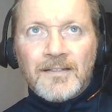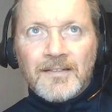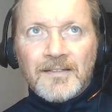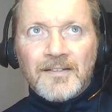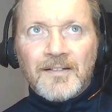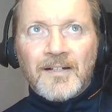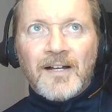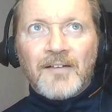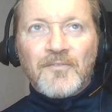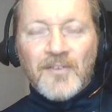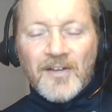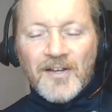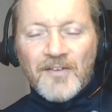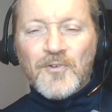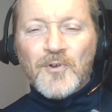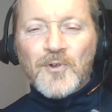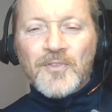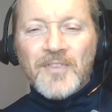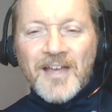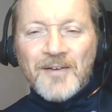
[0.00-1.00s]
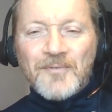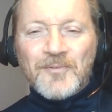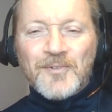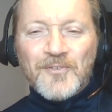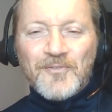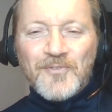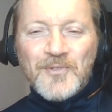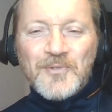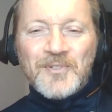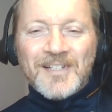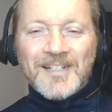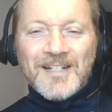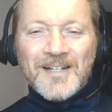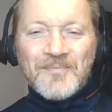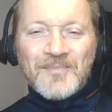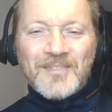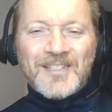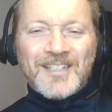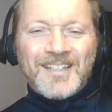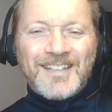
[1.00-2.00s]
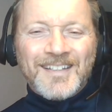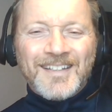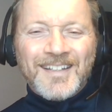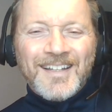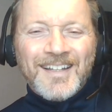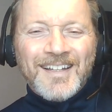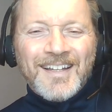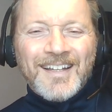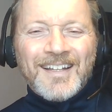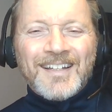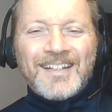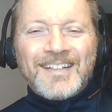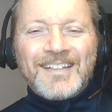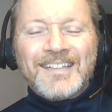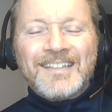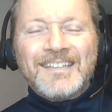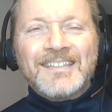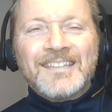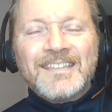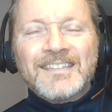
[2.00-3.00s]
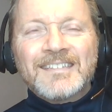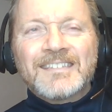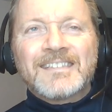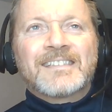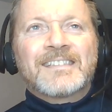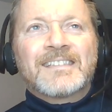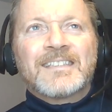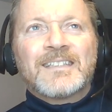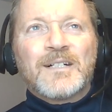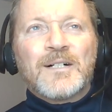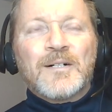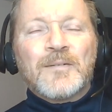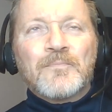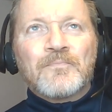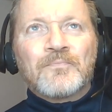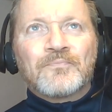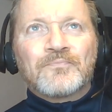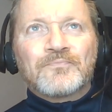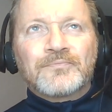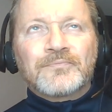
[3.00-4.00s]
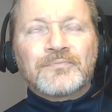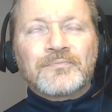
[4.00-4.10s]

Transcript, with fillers: I've, I've heard that one a few times. it's um,